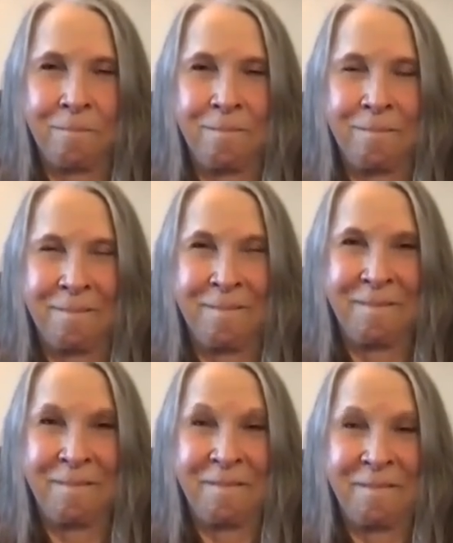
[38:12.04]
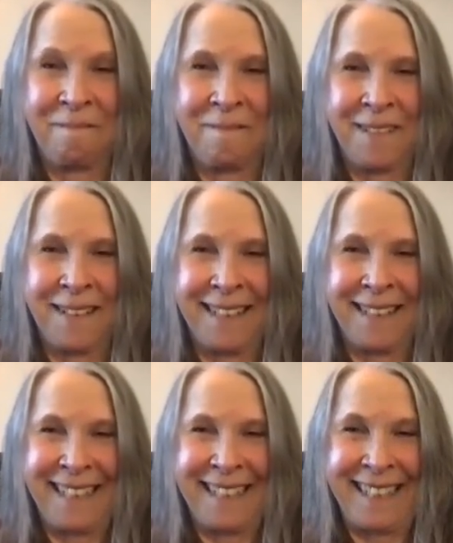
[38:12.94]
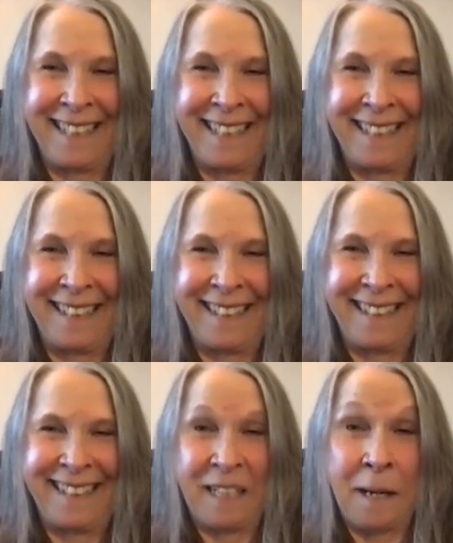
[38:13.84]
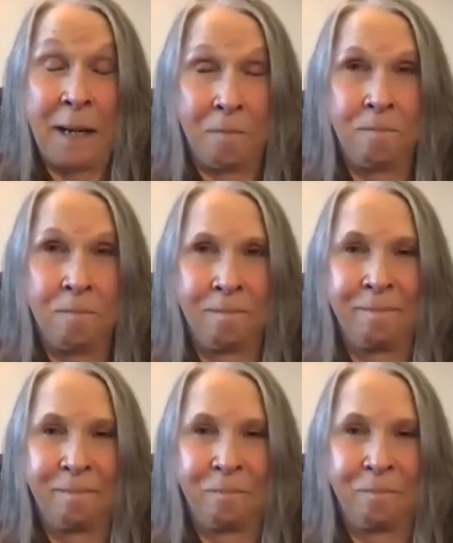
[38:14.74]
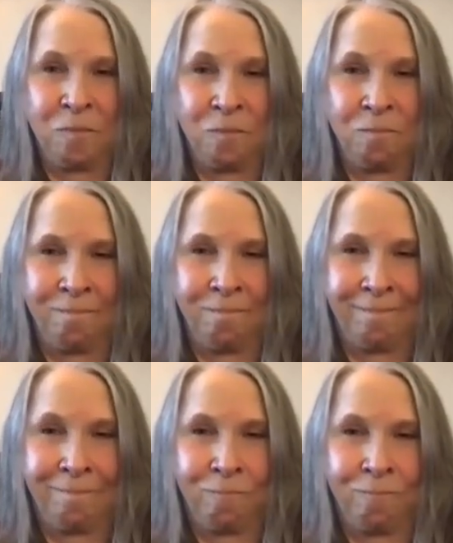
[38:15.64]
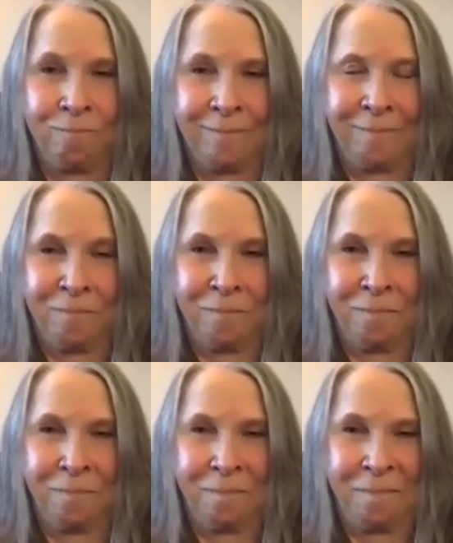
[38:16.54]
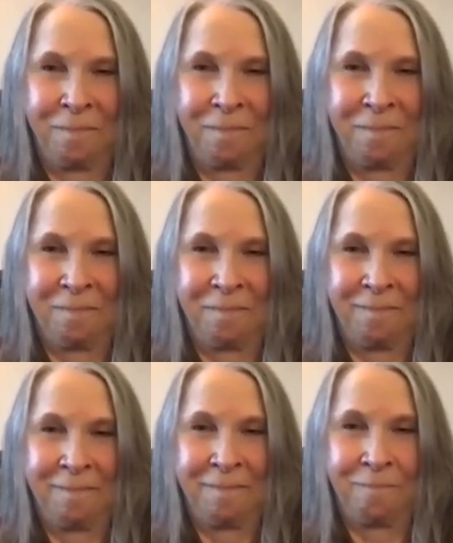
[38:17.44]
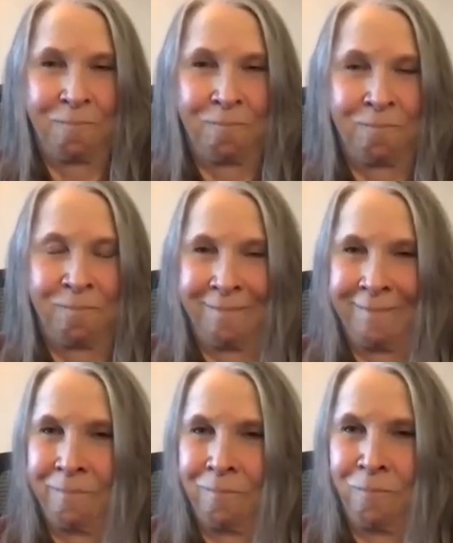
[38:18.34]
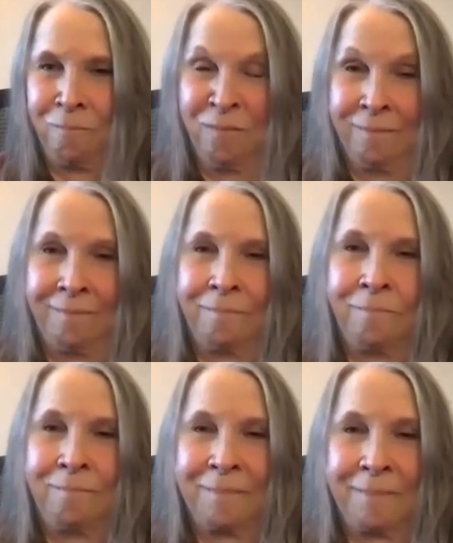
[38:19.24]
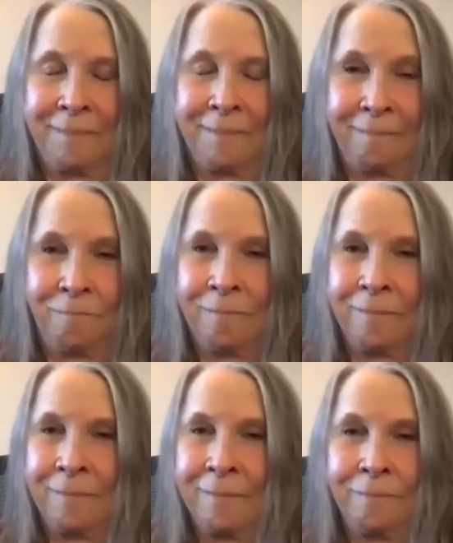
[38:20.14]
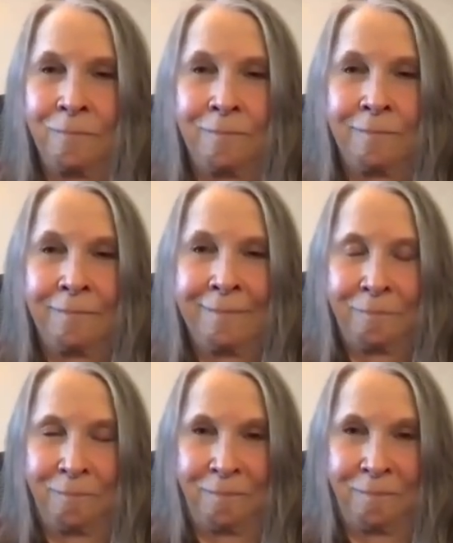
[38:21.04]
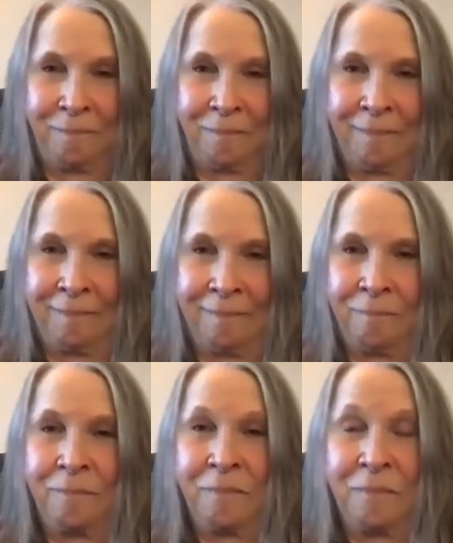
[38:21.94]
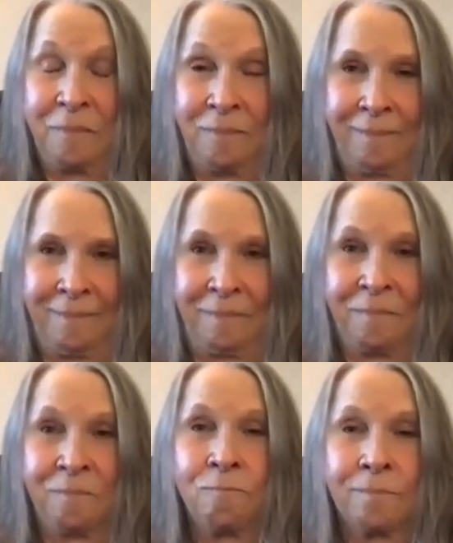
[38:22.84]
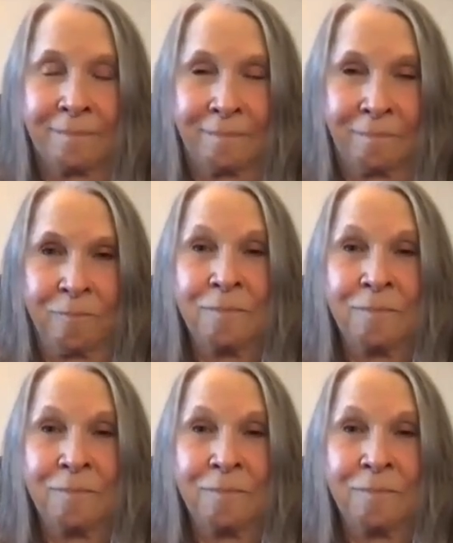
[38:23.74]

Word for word: this, yeah, head turn. Um, you know, Missy Elliott flip it and reverse it, it become the triggering becomes part of the loving and the the point of living together.